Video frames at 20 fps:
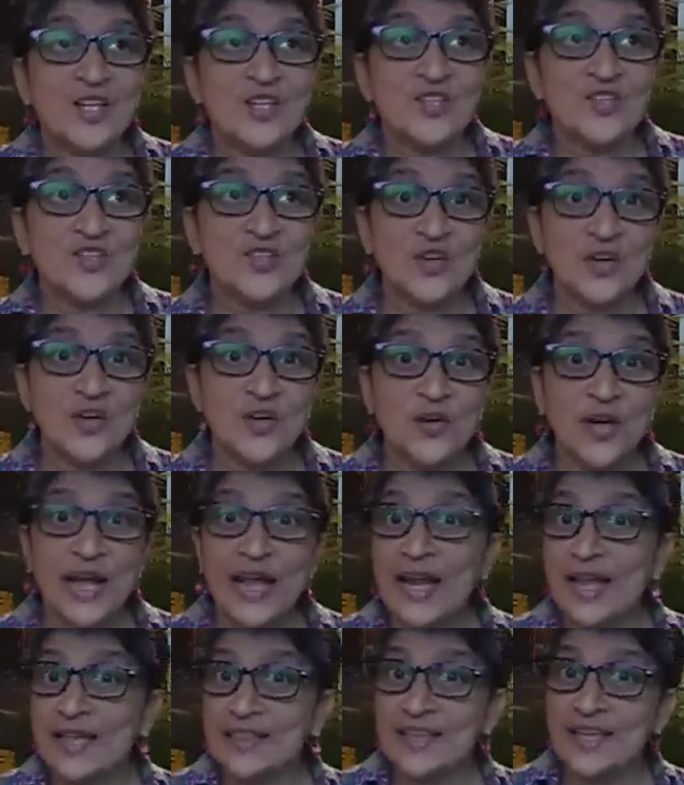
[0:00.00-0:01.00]
So,
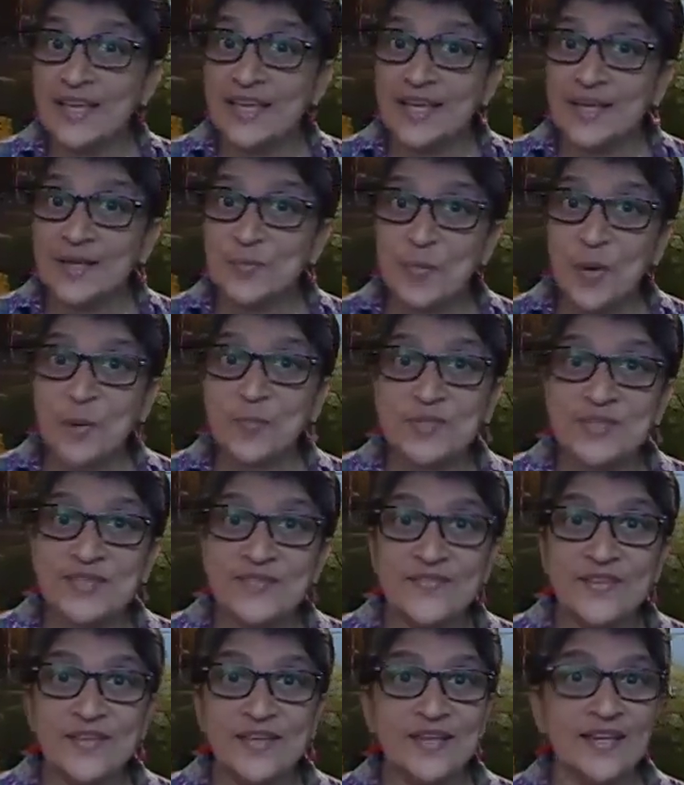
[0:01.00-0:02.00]
and I think Pop T
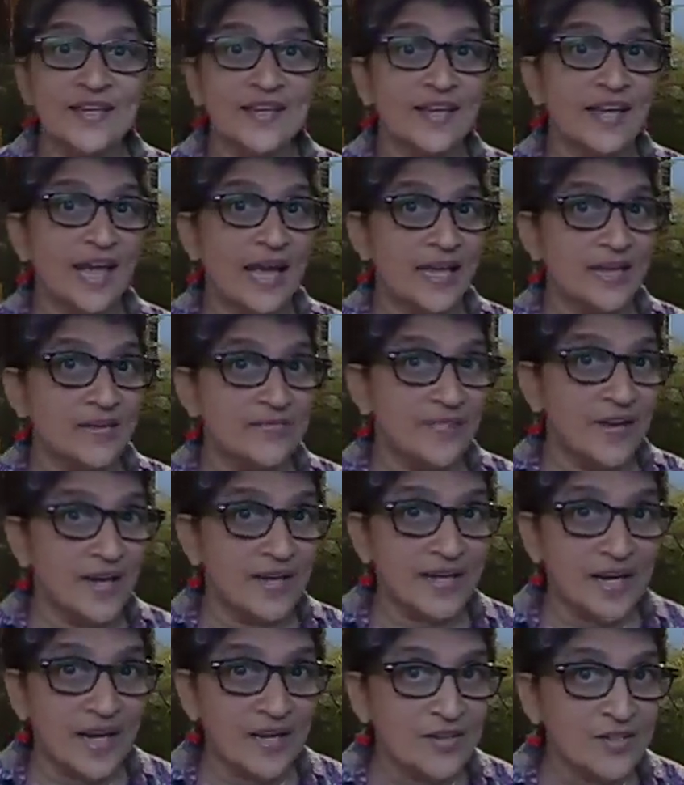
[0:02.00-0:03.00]
V and
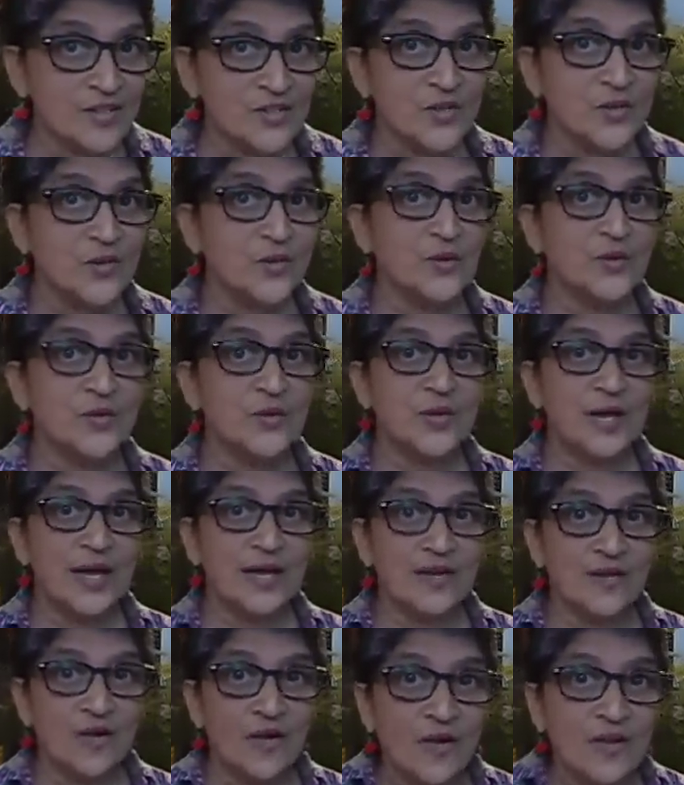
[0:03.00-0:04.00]
Fairly Current Show
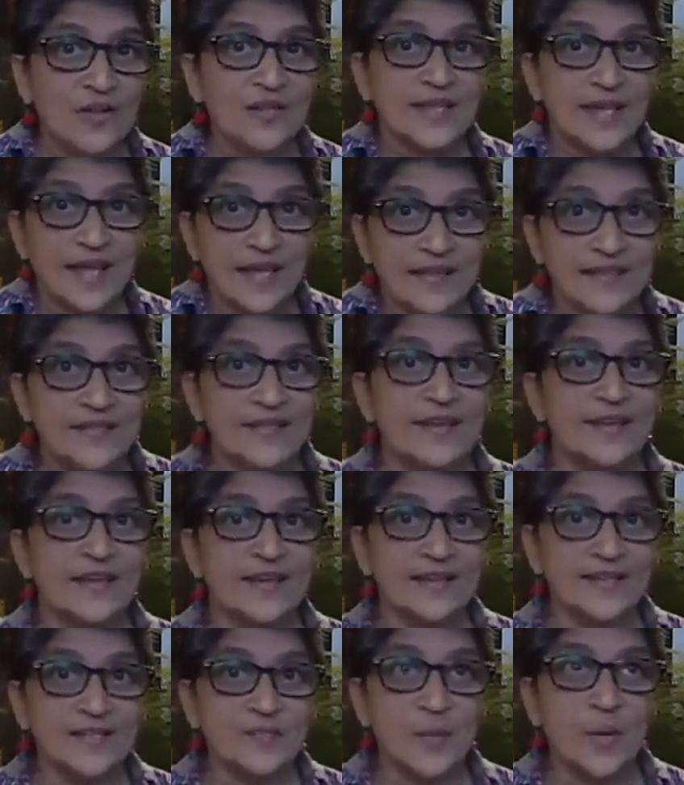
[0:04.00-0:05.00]
and all the other
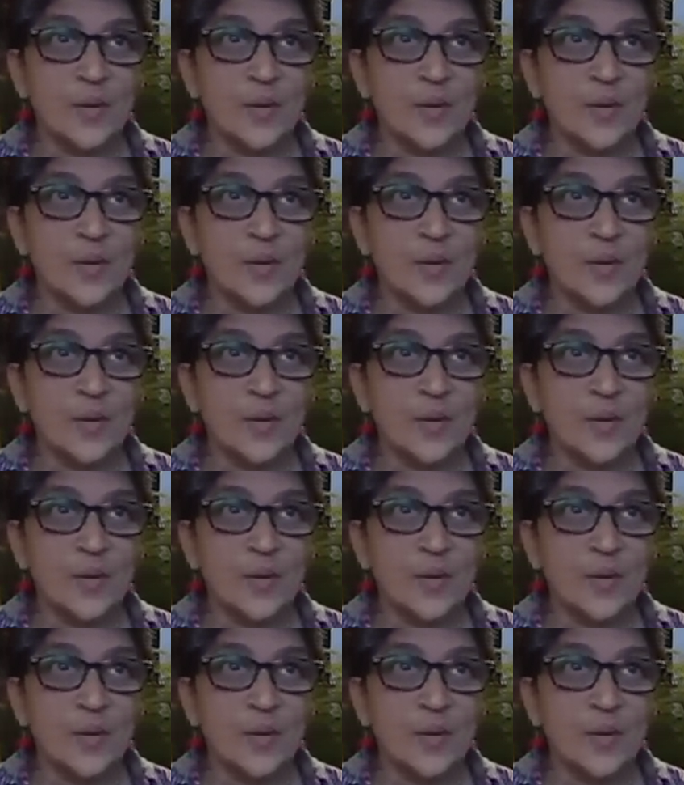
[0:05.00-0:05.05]
things,